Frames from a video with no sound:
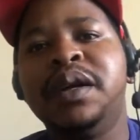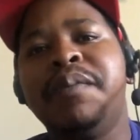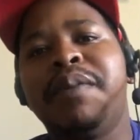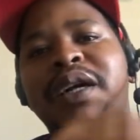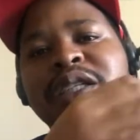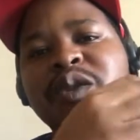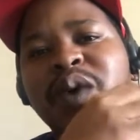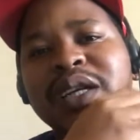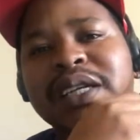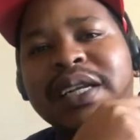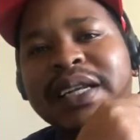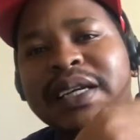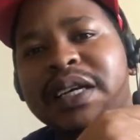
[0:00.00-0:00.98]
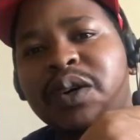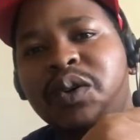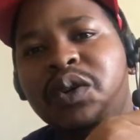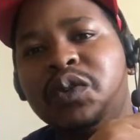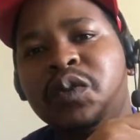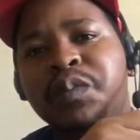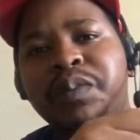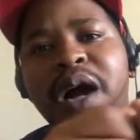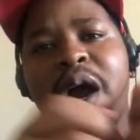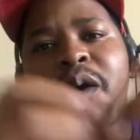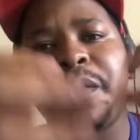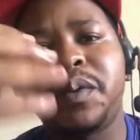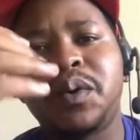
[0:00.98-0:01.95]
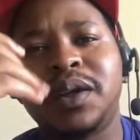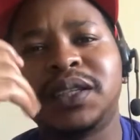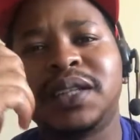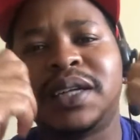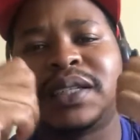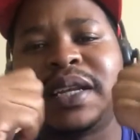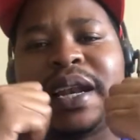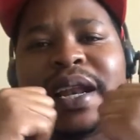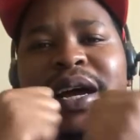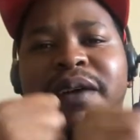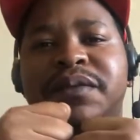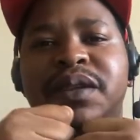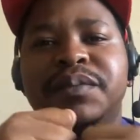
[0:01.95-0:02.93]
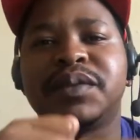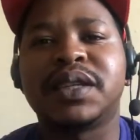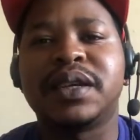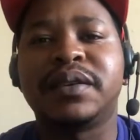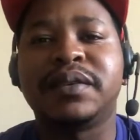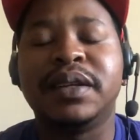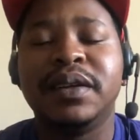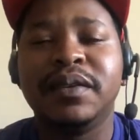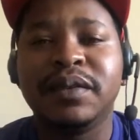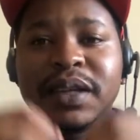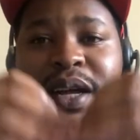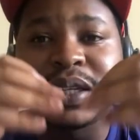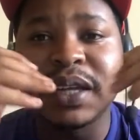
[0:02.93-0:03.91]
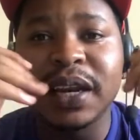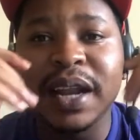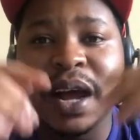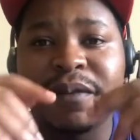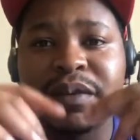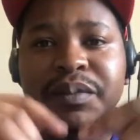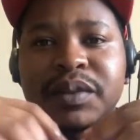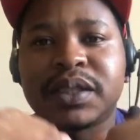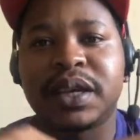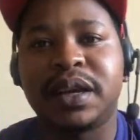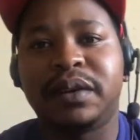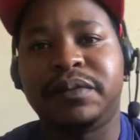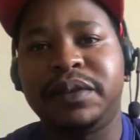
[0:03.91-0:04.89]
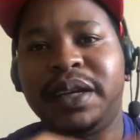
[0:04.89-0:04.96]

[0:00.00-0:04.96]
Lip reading: but he was clinging on to power because he doesn't love himself. He doesn't love himself